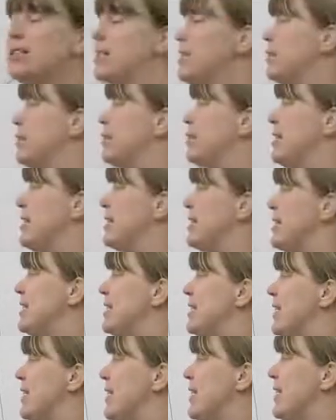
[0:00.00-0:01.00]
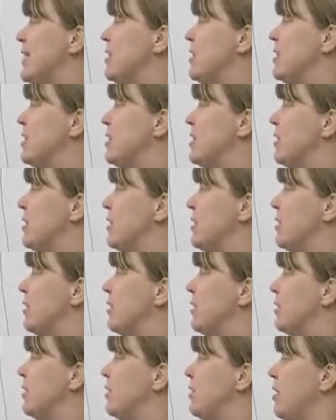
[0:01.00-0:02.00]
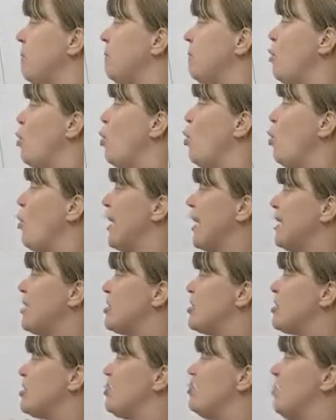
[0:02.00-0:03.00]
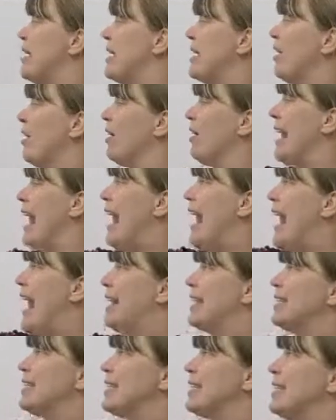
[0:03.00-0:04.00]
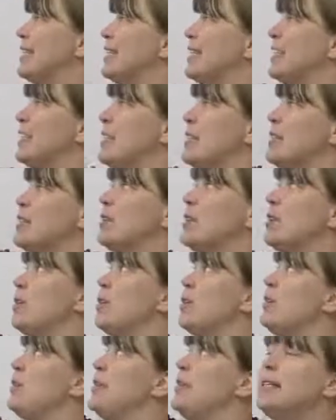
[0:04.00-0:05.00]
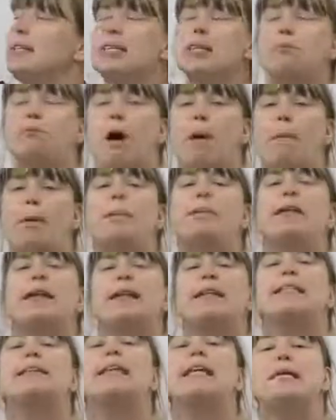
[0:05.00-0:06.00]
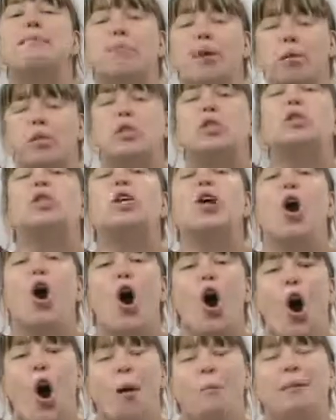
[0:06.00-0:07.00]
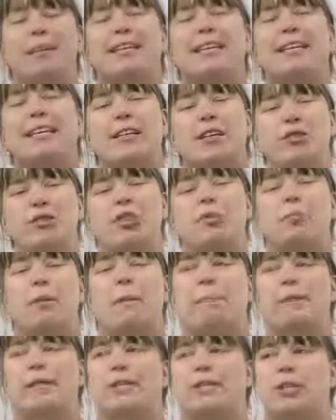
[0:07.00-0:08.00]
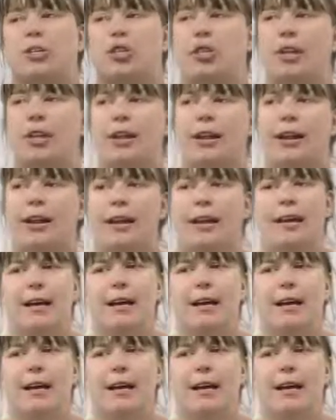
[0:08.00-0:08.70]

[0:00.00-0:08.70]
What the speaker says: So this is the point we are at. So this is probably the most commonly used preposition,